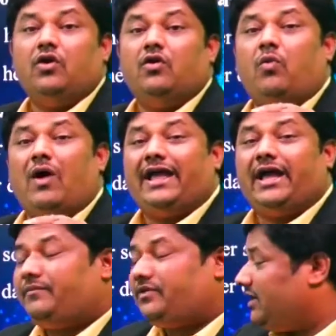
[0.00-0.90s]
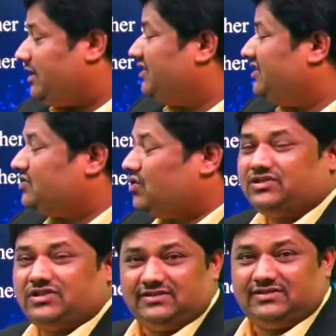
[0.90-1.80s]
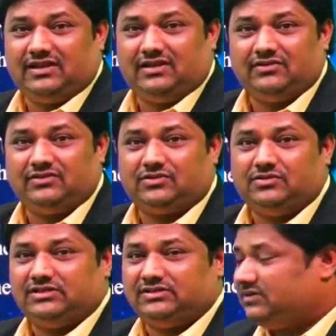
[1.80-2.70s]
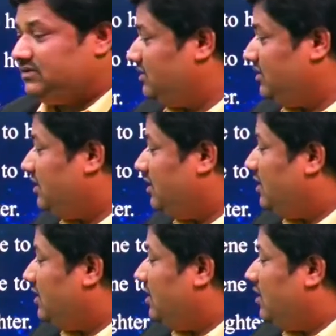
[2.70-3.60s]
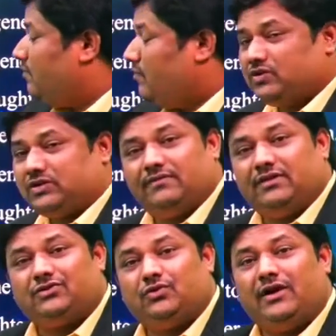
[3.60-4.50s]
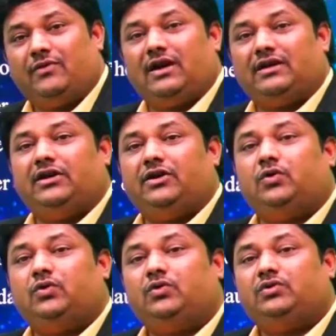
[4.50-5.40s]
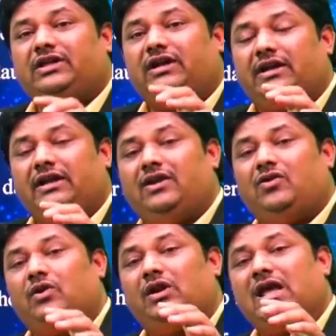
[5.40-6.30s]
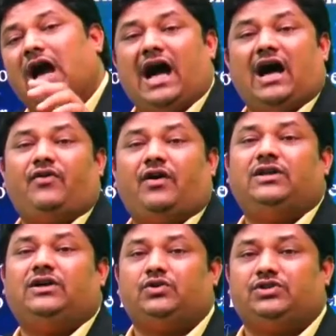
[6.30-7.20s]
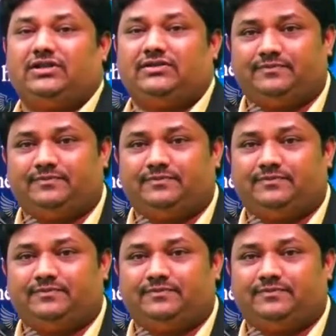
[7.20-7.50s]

Why I am taking this question? See, students, most of the students, what they do, they read only half of the question.